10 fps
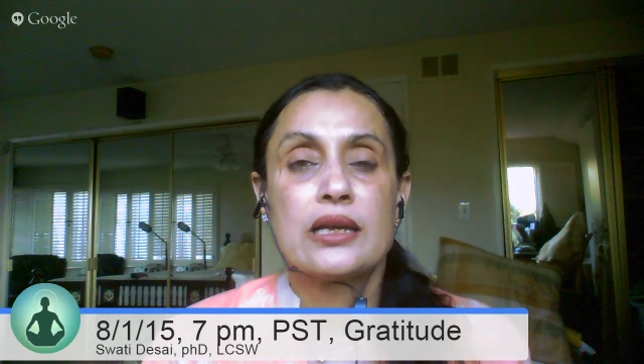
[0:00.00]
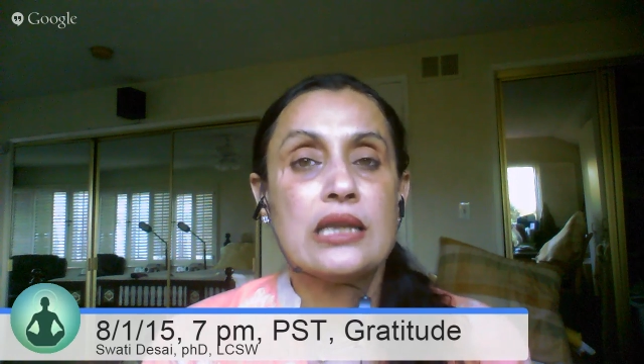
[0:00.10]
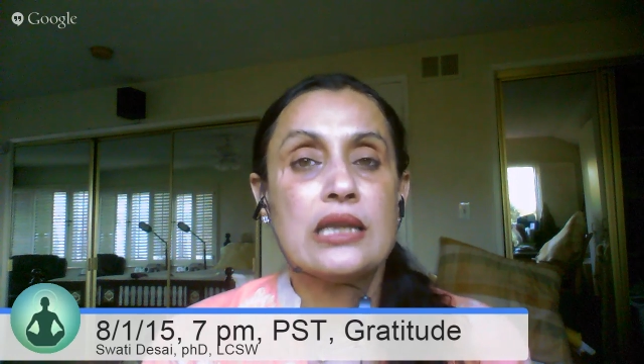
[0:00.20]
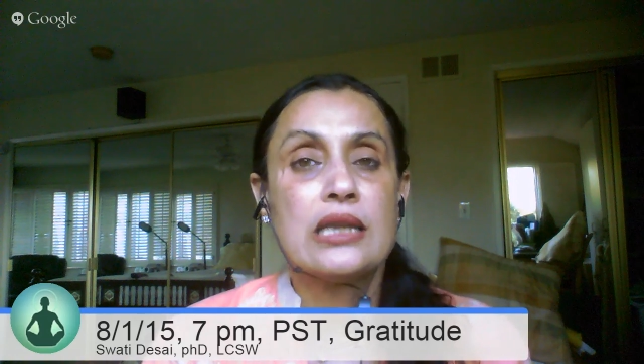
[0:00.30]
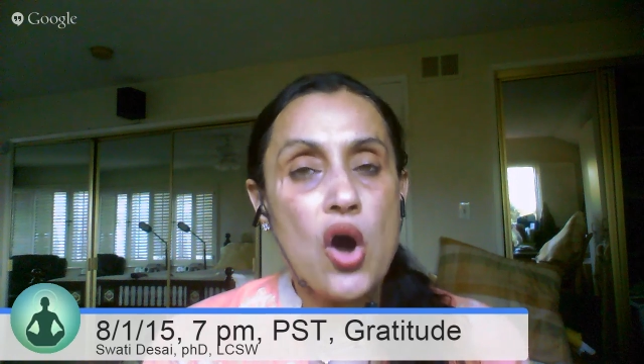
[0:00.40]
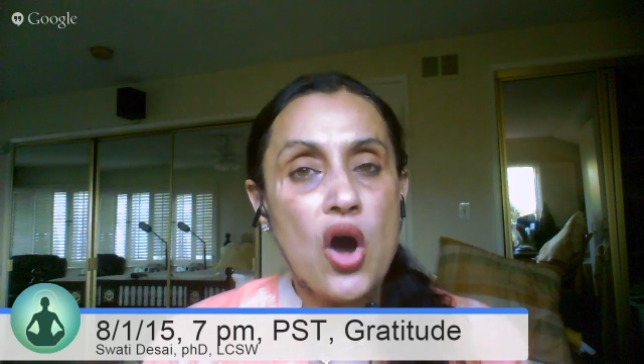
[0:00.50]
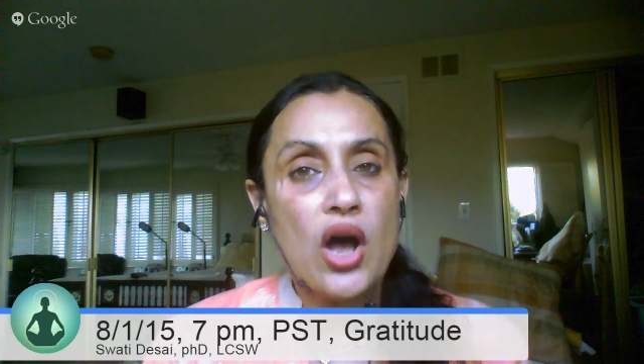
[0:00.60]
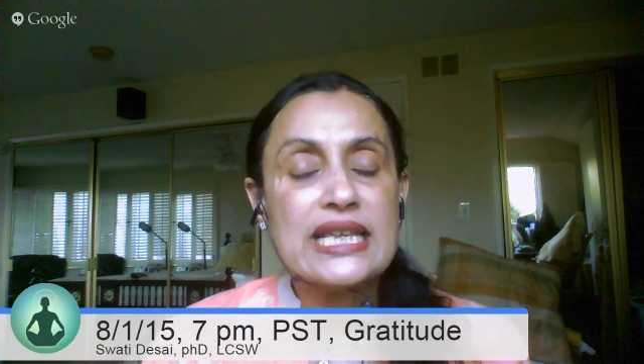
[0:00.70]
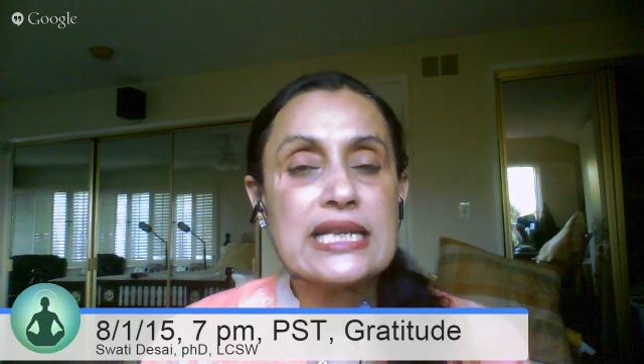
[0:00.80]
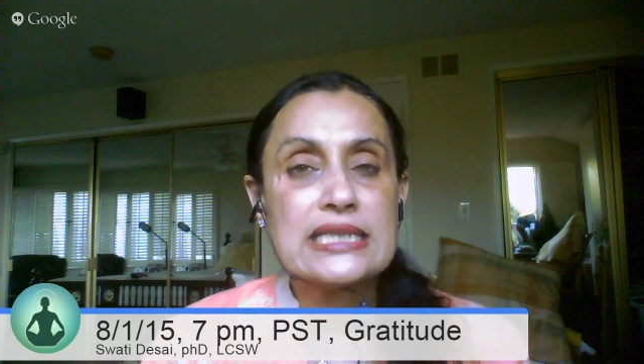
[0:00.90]
Now, all
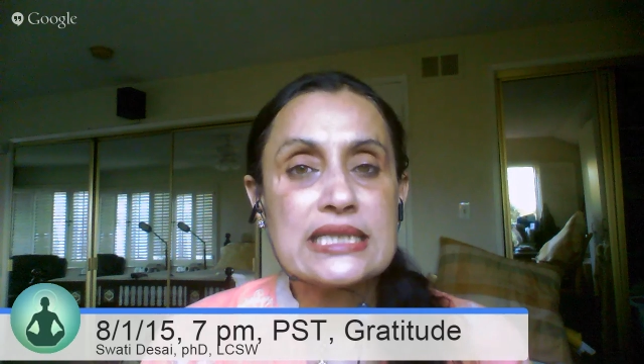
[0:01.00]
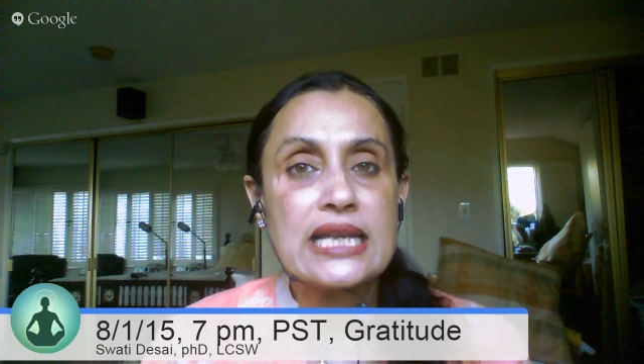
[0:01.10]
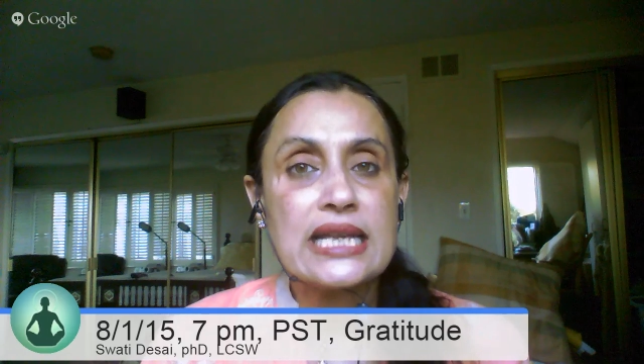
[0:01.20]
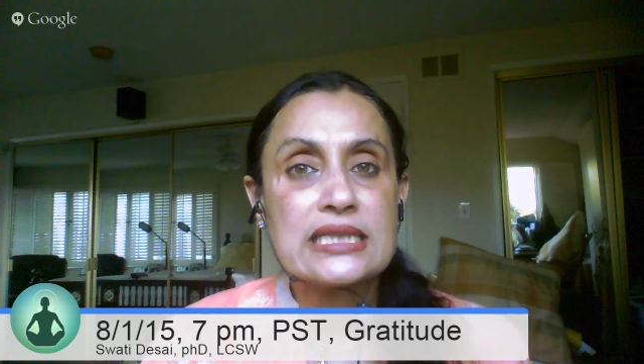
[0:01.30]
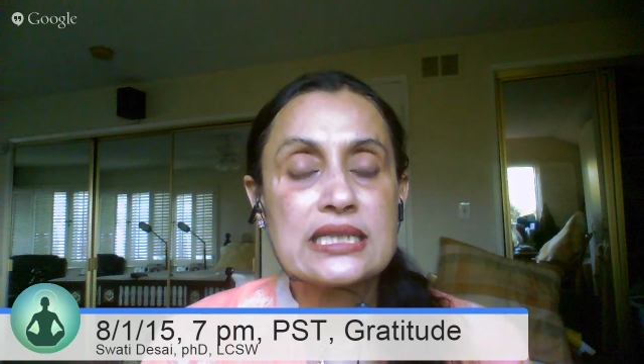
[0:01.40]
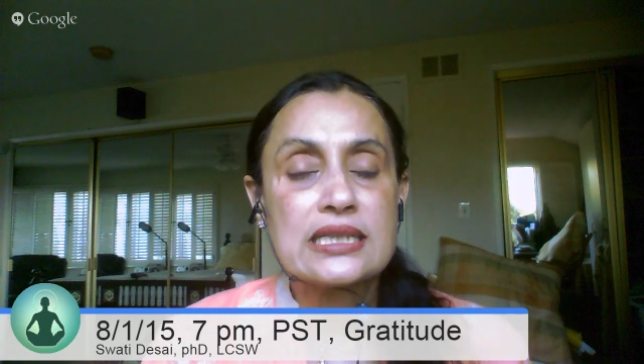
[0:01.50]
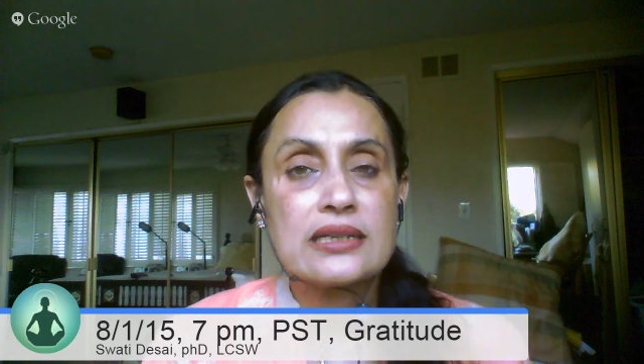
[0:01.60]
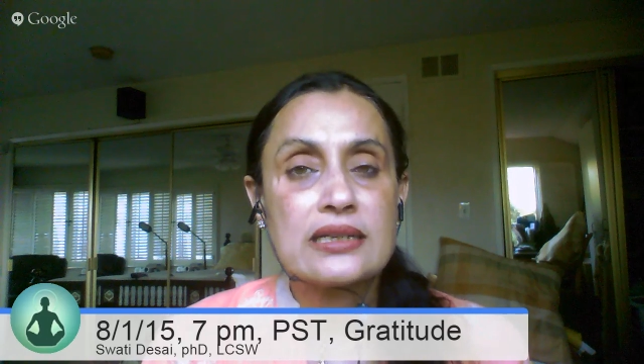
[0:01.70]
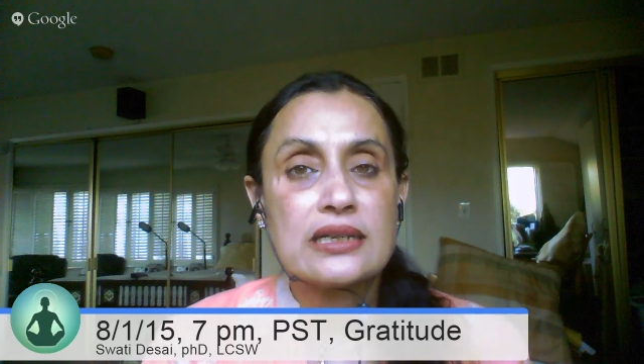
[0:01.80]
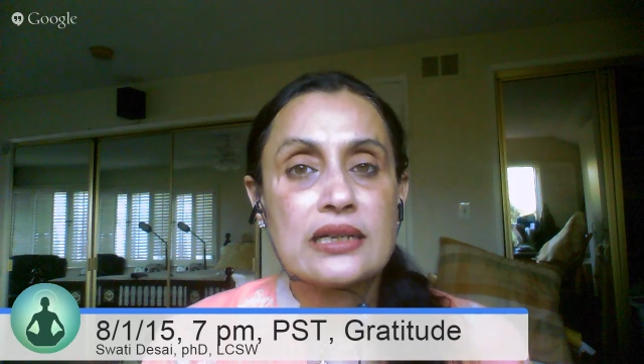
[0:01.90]
these things,
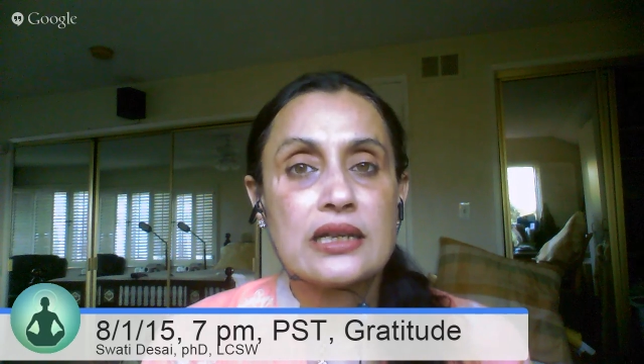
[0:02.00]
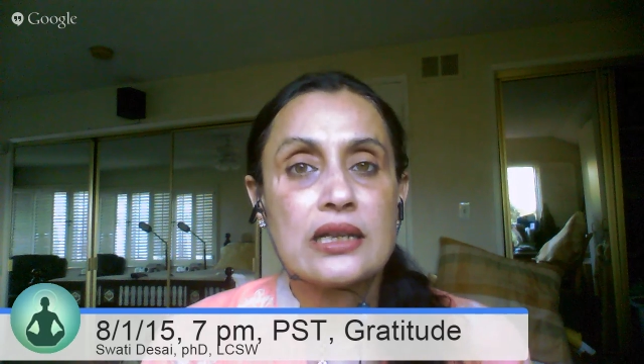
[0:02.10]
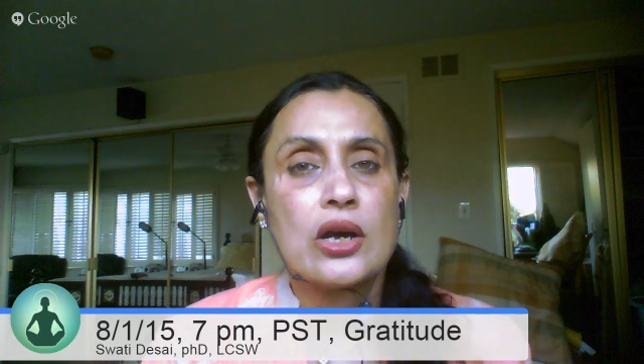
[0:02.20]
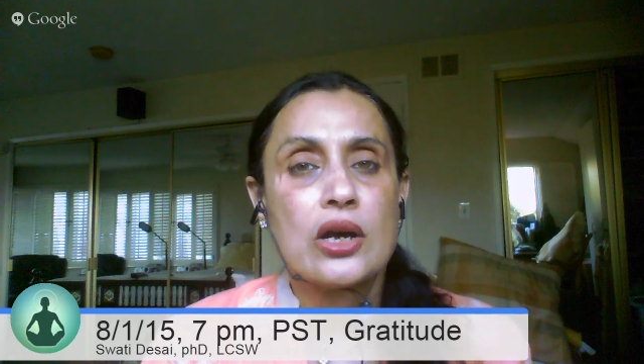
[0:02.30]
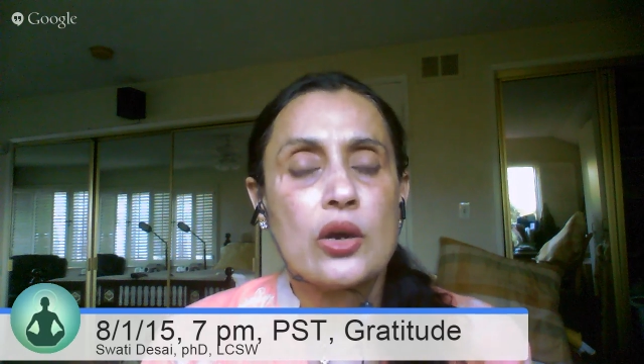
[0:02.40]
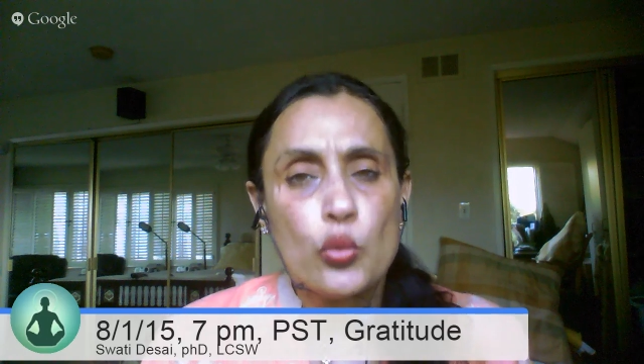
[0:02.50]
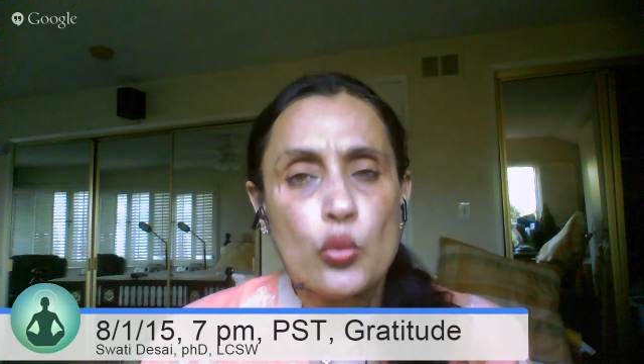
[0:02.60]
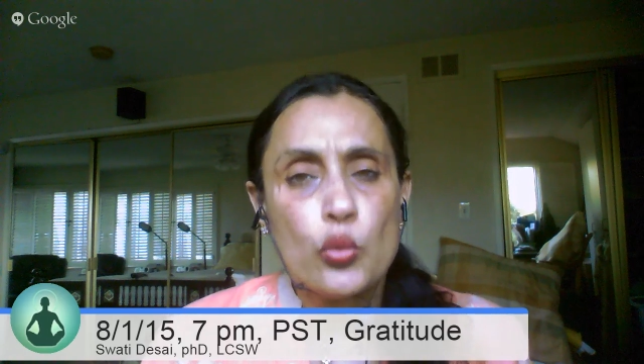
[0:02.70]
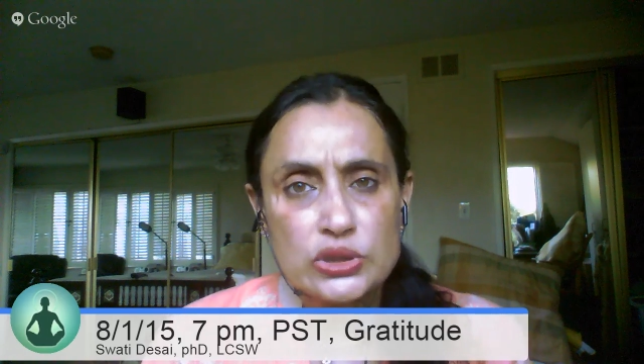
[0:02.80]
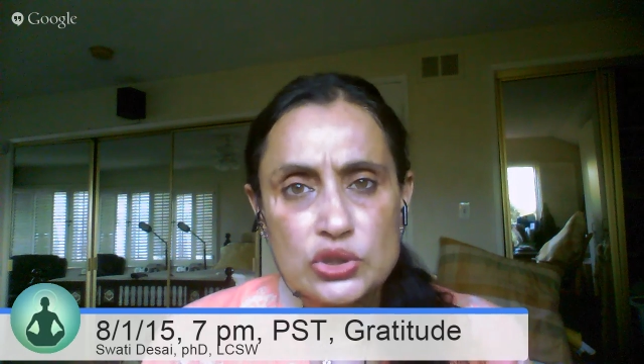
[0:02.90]

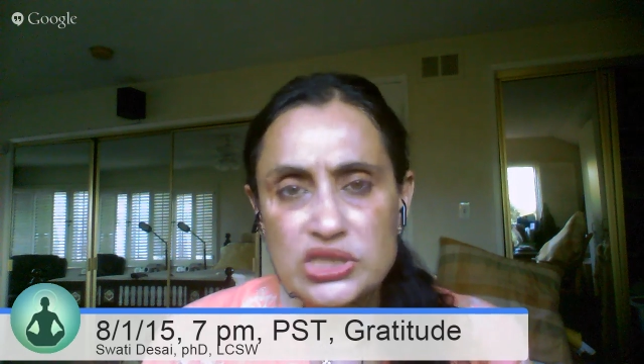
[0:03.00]
should